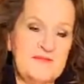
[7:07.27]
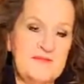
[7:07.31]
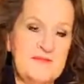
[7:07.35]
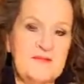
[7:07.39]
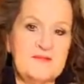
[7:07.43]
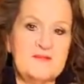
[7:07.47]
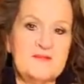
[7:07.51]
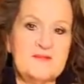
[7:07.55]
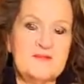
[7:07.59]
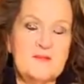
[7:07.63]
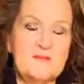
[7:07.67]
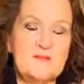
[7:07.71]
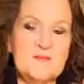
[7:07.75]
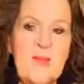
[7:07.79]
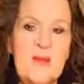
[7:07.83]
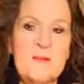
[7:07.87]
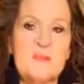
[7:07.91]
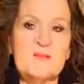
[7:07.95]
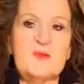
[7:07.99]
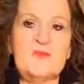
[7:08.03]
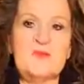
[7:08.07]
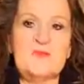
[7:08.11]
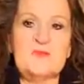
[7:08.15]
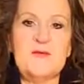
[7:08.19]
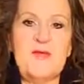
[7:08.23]
And it's the
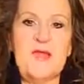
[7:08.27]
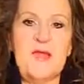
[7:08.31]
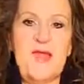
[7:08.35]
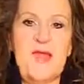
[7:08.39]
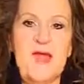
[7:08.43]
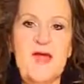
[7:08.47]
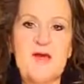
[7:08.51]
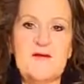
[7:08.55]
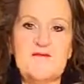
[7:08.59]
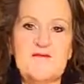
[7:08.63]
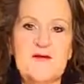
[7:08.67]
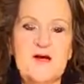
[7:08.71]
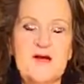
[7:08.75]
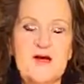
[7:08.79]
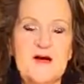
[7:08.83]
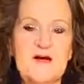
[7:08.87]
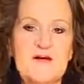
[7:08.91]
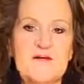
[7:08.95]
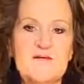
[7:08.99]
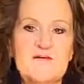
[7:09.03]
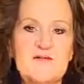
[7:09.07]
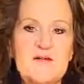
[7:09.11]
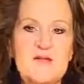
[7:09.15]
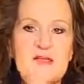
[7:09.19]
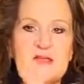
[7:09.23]
memories we have
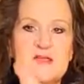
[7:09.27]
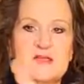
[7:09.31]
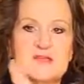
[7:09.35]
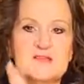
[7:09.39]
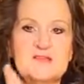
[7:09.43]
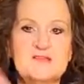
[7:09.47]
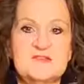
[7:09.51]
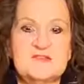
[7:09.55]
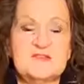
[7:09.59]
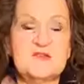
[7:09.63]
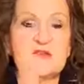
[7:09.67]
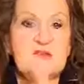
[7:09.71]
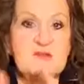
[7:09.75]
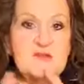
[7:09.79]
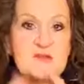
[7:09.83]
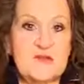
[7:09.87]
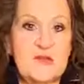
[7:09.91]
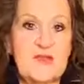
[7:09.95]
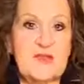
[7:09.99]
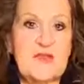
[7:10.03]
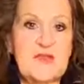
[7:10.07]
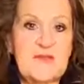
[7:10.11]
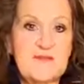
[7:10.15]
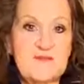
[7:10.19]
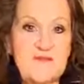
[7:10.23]
of certain
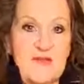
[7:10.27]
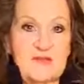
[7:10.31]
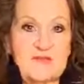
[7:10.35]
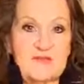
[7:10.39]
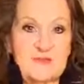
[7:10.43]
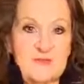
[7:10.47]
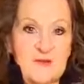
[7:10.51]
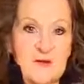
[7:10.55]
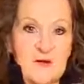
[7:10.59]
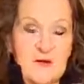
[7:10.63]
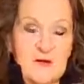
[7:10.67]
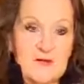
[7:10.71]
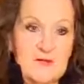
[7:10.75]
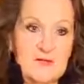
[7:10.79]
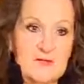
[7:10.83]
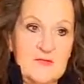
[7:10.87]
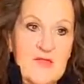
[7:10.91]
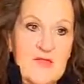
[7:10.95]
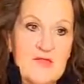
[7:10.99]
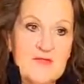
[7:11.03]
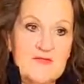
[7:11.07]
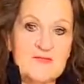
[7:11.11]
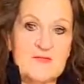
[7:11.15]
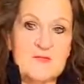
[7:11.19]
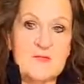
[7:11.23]
events in our
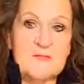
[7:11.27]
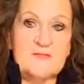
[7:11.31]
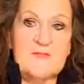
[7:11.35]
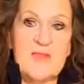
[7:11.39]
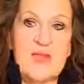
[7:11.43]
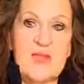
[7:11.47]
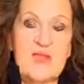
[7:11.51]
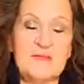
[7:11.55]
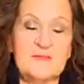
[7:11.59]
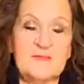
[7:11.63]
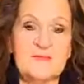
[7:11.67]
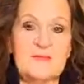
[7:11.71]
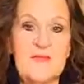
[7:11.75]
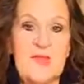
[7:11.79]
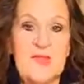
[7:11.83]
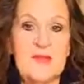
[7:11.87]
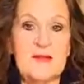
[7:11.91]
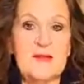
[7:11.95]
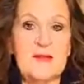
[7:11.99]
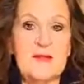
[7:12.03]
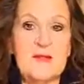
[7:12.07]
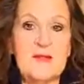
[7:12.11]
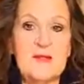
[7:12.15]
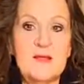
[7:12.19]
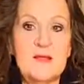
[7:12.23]
life that pay,
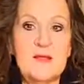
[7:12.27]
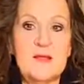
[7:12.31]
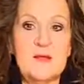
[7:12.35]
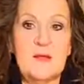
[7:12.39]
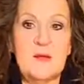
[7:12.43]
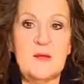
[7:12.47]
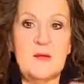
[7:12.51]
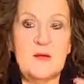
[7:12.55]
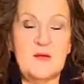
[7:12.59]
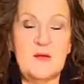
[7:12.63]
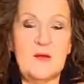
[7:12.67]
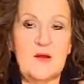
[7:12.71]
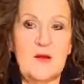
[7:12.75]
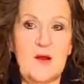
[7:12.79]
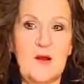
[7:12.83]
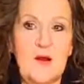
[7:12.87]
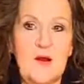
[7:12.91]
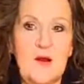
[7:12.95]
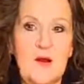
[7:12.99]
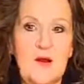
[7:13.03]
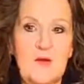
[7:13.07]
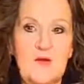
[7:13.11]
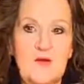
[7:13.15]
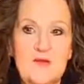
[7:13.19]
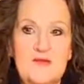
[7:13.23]
that
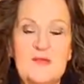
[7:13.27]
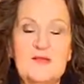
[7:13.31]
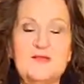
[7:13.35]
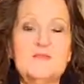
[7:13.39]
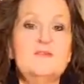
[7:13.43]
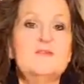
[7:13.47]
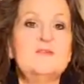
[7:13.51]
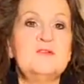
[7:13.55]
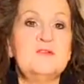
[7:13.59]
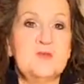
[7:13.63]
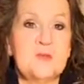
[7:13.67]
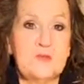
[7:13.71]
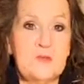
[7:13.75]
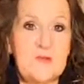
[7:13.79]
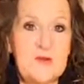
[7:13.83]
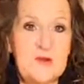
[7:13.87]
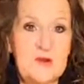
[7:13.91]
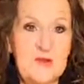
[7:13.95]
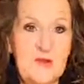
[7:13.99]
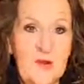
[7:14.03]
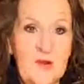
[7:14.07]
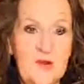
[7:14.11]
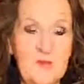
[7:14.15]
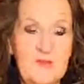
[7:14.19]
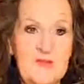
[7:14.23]
are easy to
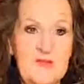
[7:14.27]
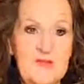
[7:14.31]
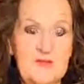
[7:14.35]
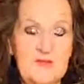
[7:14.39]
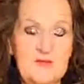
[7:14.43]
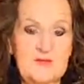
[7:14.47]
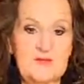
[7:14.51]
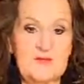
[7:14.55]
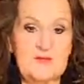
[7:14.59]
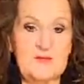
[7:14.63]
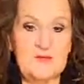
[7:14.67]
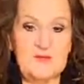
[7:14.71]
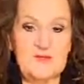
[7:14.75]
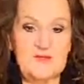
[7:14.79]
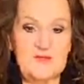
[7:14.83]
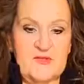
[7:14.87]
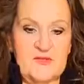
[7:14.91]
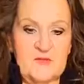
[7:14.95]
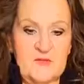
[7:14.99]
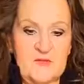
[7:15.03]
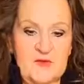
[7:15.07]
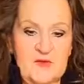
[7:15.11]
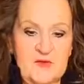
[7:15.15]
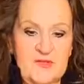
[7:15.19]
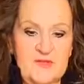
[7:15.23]
recall because it was
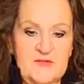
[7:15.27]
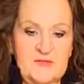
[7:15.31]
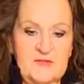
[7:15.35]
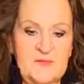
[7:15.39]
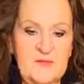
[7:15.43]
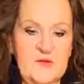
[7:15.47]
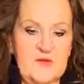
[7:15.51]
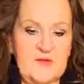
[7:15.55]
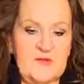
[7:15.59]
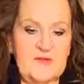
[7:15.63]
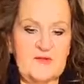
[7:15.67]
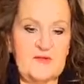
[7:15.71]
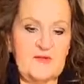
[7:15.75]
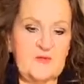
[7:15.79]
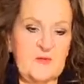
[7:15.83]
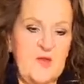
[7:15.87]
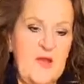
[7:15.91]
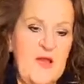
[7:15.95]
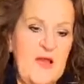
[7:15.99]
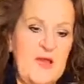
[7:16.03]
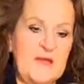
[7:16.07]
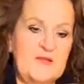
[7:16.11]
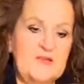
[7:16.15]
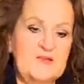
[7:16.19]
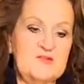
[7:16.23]
either an experience or a
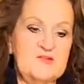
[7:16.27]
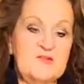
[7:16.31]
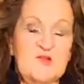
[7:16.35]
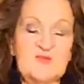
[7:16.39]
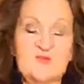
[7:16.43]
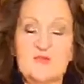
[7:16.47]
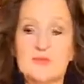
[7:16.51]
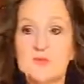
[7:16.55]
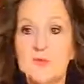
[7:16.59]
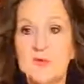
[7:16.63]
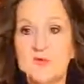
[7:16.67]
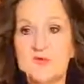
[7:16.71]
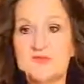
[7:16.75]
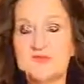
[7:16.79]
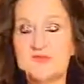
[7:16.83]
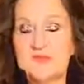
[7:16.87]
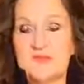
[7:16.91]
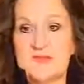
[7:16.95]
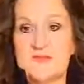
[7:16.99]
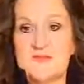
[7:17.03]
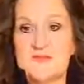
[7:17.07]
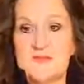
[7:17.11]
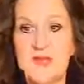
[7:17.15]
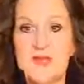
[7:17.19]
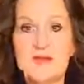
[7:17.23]
highly charged
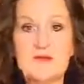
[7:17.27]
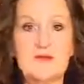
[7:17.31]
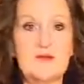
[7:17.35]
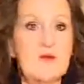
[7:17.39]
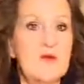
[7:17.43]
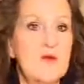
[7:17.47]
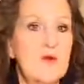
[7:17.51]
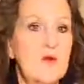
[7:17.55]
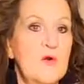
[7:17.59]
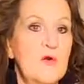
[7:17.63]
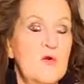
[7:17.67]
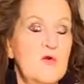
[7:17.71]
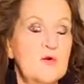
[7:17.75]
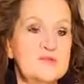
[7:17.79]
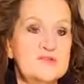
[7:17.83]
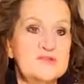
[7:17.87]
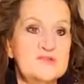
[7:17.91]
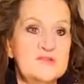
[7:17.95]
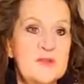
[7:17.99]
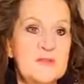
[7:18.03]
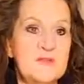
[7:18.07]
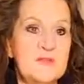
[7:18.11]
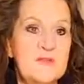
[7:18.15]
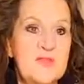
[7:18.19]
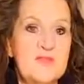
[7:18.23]
emotional event or
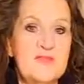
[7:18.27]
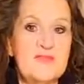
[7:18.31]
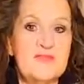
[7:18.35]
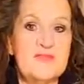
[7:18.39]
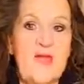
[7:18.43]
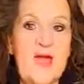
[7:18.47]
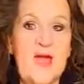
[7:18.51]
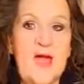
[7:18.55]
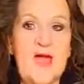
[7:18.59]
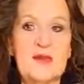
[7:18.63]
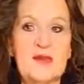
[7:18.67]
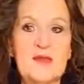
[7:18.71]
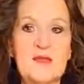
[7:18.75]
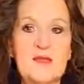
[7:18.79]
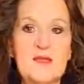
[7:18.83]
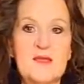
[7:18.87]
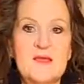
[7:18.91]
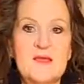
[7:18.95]
something that